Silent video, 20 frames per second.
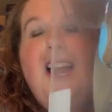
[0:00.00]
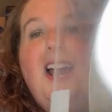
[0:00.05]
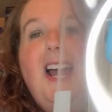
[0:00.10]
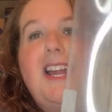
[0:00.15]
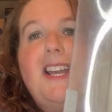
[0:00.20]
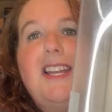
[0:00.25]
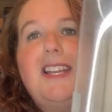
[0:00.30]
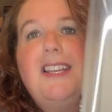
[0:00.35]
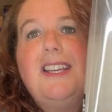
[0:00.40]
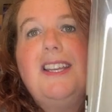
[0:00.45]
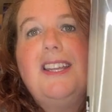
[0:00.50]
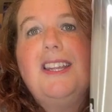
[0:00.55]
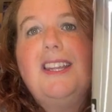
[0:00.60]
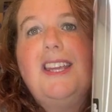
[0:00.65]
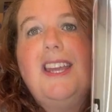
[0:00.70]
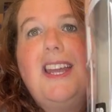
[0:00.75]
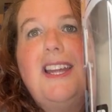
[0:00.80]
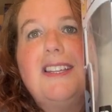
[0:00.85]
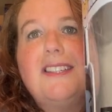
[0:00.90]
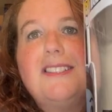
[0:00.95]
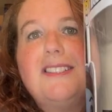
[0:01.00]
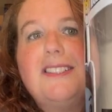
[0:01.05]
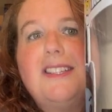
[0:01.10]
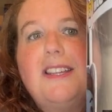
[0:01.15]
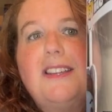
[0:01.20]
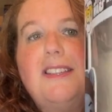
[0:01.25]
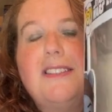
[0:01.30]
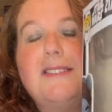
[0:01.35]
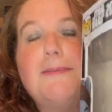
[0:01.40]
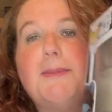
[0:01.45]
I didn't get
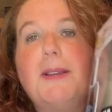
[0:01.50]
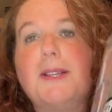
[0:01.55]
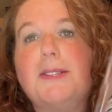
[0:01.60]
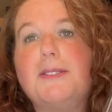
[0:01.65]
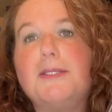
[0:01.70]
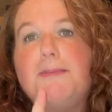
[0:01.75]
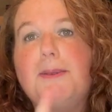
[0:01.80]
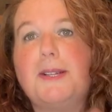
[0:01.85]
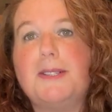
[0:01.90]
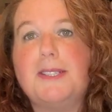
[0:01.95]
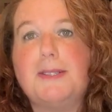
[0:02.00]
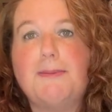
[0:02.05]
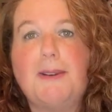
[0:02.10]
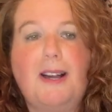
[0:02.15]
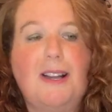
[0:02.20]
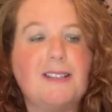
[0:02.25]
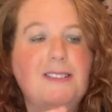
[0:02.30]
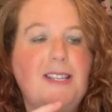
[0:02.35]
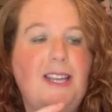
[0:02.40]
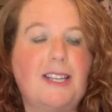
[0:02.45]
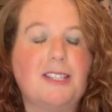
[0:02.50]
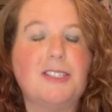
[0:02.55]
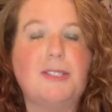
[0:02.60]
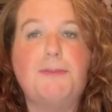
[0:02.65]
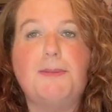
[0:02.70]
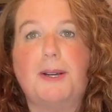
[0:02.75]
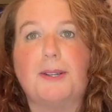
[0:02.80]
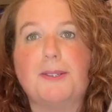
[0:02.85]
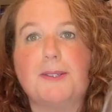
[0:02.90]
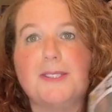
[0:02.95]
the Smuggler's Bounty box. I
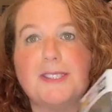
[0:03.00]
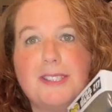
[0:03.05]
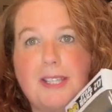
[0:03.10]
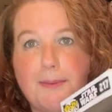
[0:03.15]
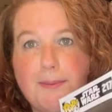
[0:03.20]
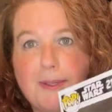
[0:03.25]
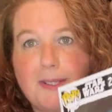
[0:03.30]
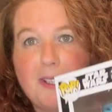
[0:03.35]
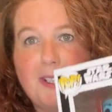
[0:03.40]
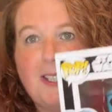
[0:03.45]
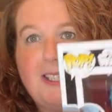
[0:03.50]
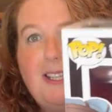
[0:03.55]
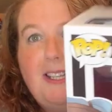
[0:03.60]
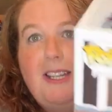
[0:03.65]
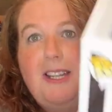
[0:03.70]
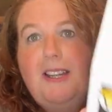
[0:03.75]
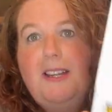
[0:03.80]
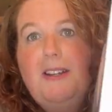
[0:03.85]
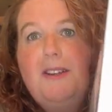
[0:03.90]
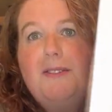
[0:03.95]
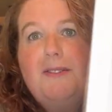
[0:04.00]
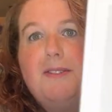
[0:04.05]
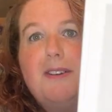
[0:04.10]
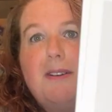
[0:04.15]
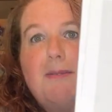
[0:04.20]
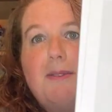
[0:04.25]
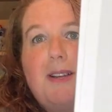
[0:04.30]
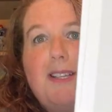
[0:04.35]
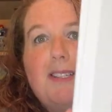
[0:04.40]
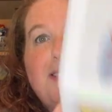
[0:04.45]
actually bought her separately
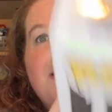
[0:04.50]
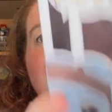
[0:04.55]
from a